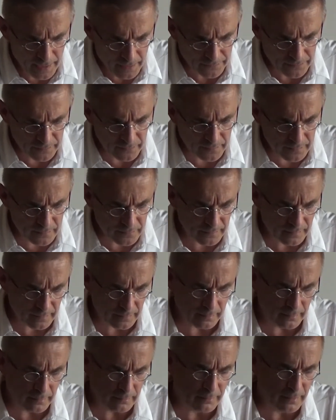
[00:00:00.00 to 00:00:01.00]
Since this
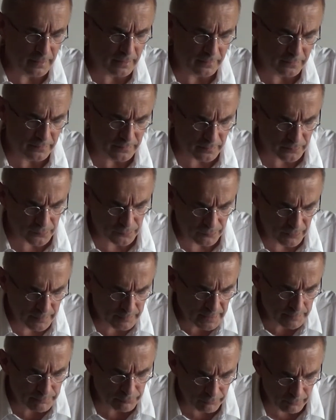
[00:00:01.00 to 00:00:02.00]
area is
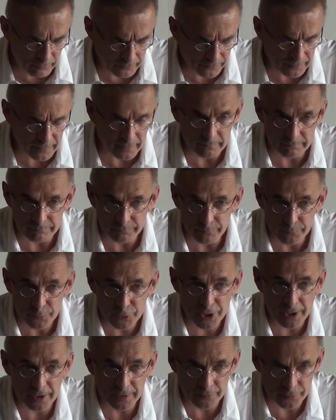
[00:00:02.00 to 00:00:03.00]
extremely broad and
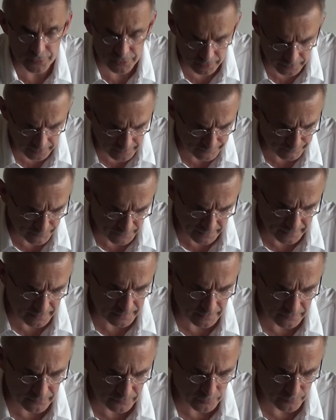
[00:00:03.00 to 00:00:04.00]
challenging, at
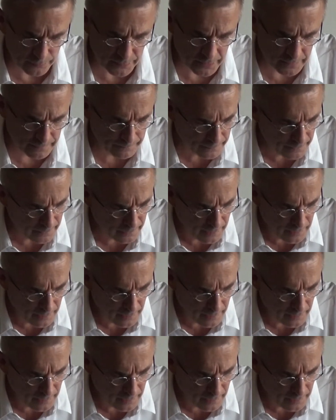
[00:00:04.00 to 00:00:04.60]
least for me,